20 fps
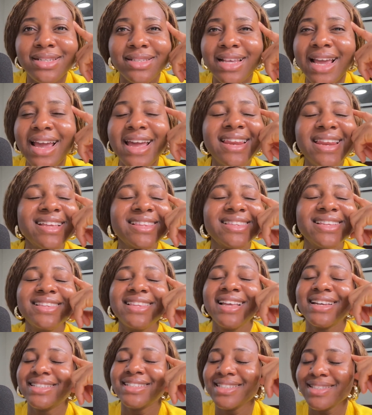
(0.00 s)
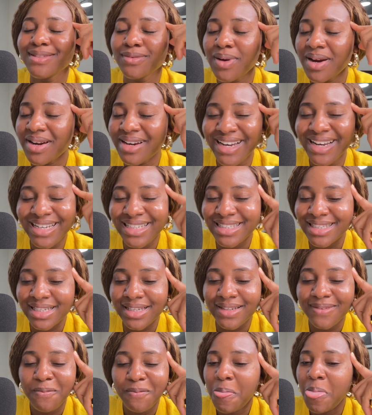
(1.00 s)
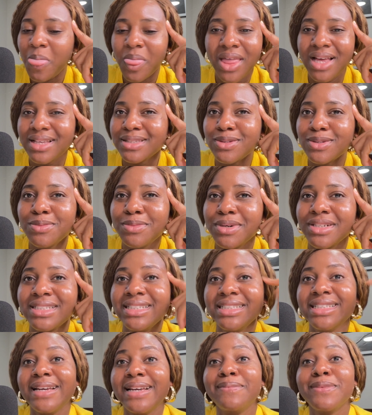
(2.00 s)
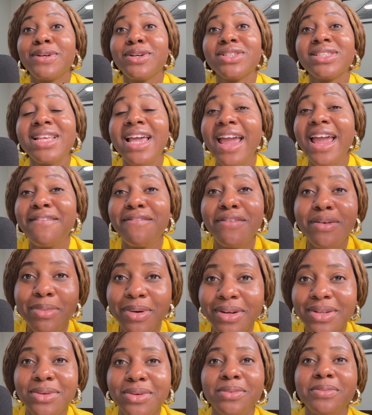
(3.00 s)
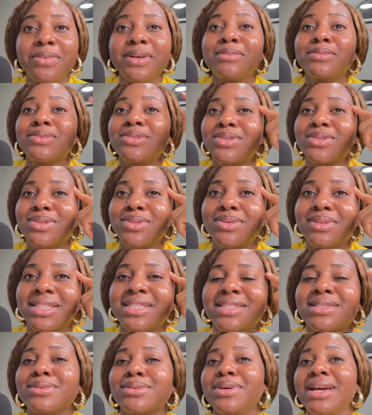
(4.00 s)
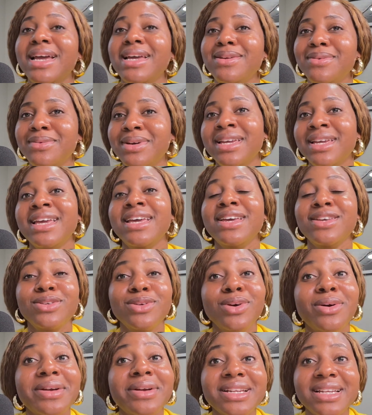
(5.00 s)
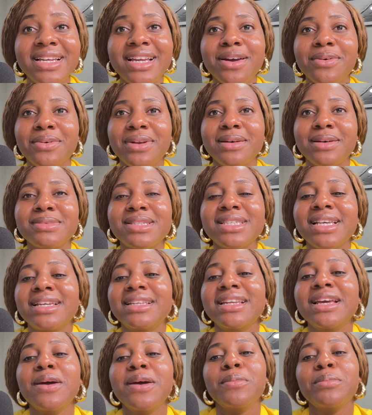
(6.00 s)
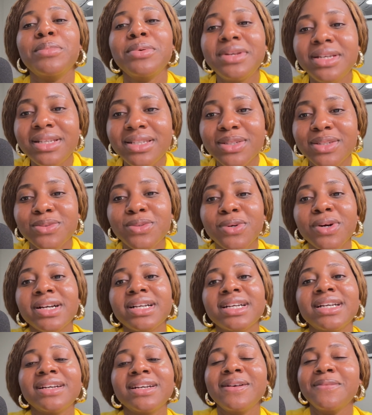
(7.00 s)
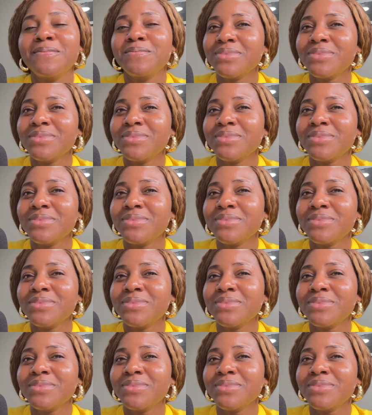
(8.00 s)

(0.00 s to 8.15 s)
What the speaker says: Anything that is very easy, there's no money there because everybody will be able to do it. So anyway, you already get what I'm saying. Put in the work.